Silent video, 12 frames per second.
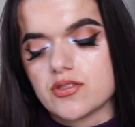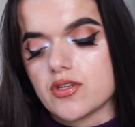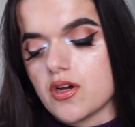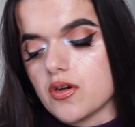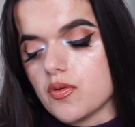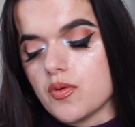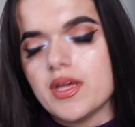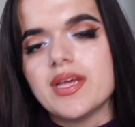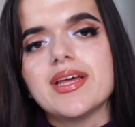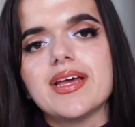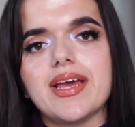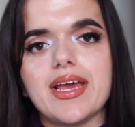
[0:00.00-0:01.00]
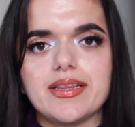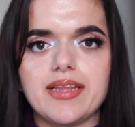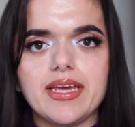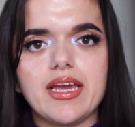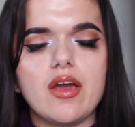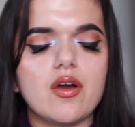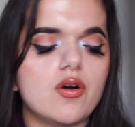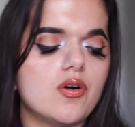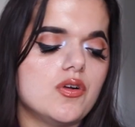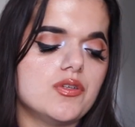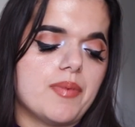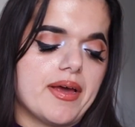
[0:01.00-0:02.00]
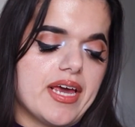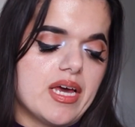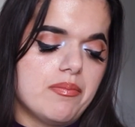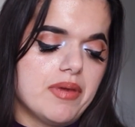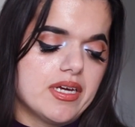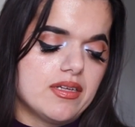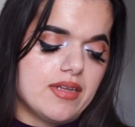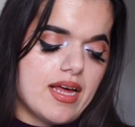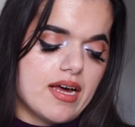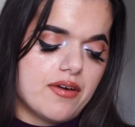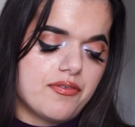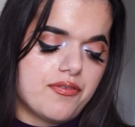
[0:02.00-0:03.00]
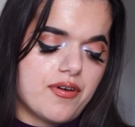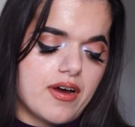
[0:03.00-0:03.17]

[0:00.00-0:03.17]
So, Ylang in Gold by M Micallef.